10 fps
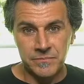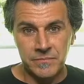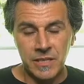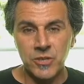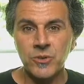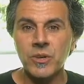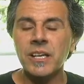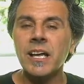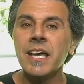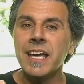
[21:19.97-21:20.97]

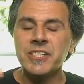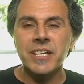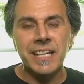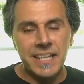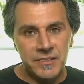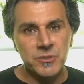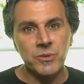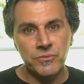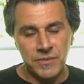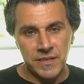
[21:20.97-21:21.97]
it's gonna
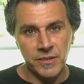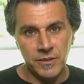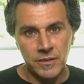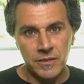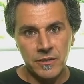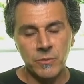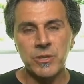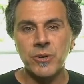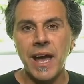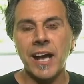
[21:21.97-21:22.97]
interfere with
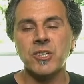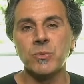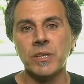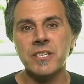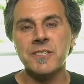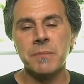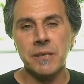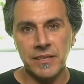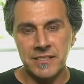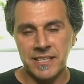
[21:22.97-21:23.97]
your actual
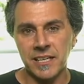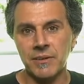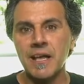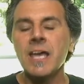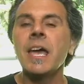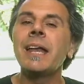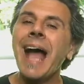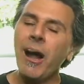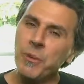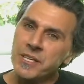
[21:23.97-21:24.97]
experiencing of it. And
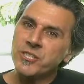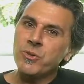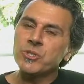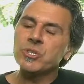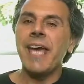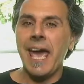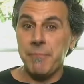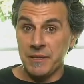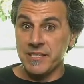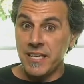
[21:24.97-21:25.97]
how this usually
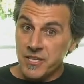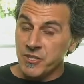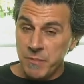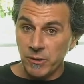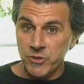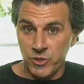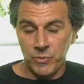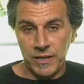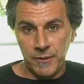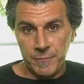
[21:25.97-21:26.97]
happens in the spiritual
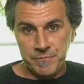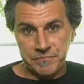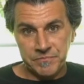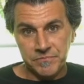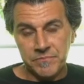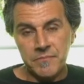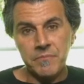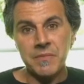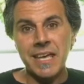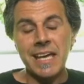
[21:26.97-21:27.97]
realm
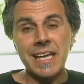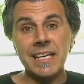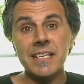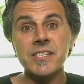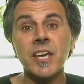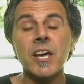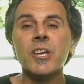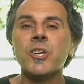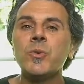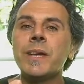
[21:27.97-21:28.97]
is
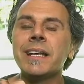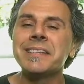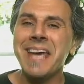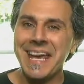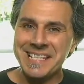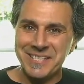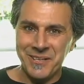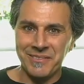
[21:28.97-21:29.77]
you get a taste of it.